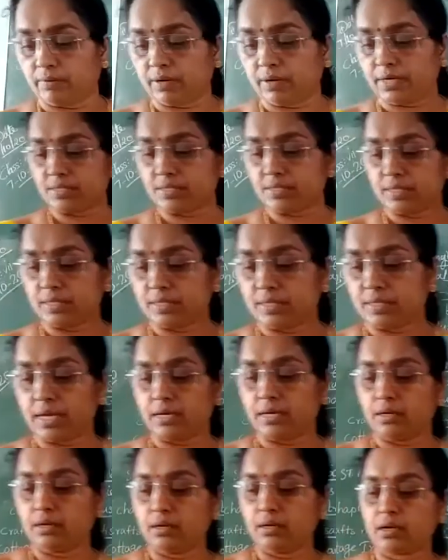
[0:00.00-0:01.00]
is that
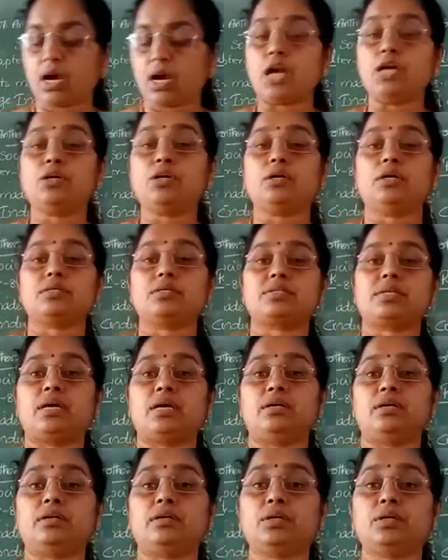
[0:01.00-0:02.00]

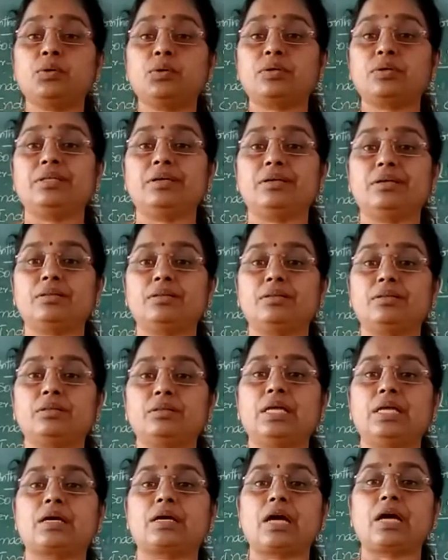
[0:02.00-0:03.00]
took the
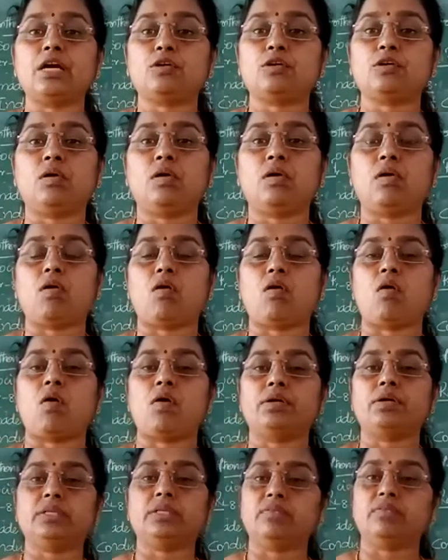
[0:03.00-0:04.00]
control
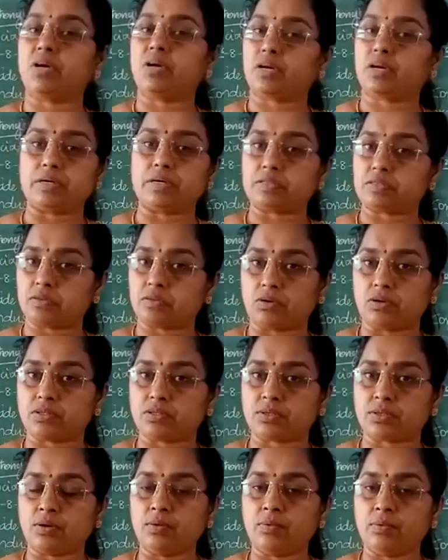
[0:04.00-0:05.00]
on the workers
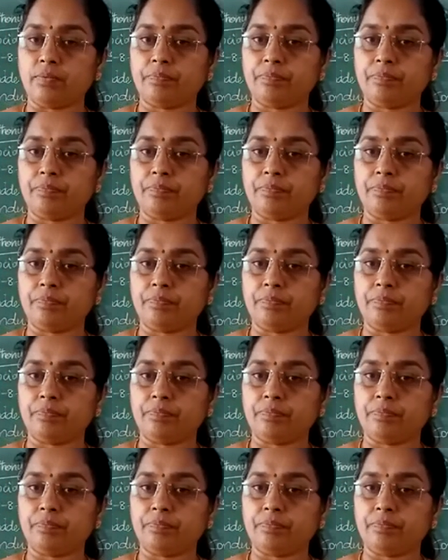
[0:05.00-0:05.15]
also,